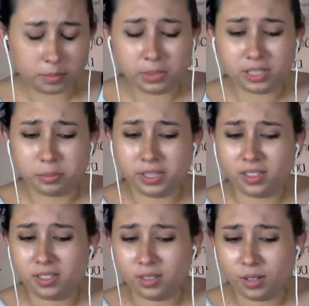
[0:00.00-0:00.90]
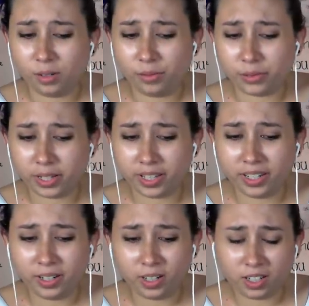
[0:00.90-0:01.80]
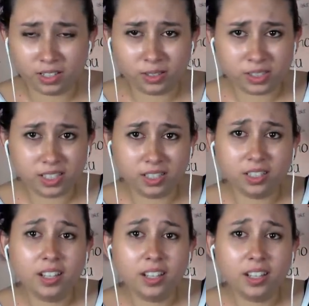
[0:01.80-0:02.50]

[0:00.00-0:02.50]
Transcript: Must be so freaking hard losing